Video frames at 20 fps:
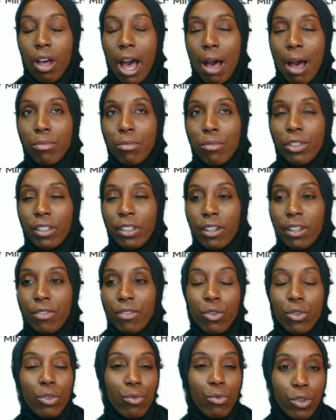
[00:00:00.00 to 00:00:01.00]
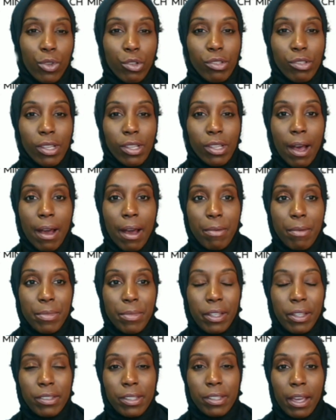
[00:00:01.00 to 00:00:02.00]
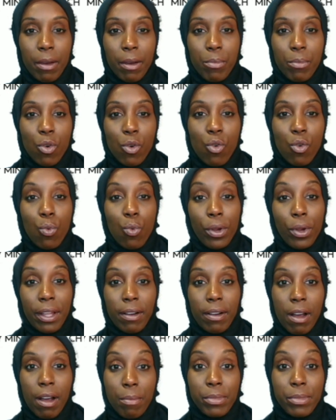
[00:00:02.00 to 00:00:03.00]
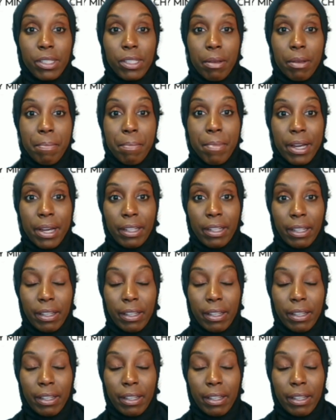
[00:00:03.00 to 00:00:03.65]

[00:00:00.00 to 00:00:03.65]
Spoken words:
I'm going to give you a real-time example when it comes to money